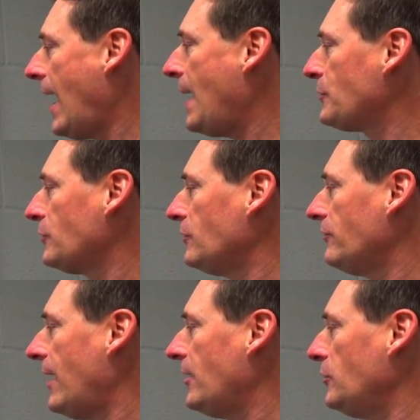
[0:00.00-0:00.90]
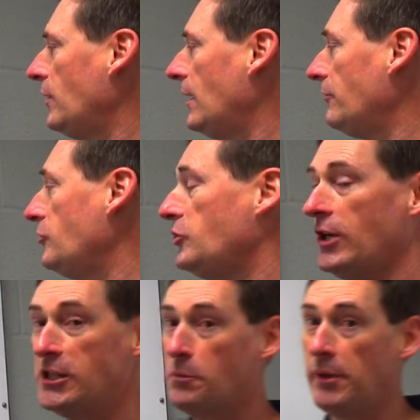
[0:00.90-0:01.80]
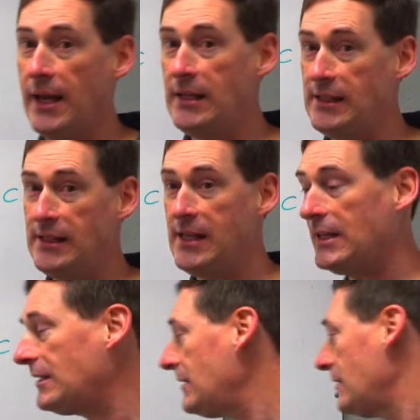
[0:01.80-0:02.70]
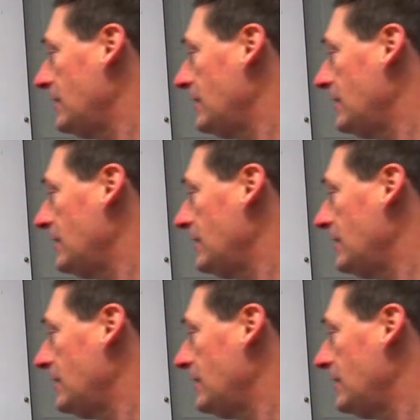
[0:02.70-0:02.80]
absolute value of just plain secant,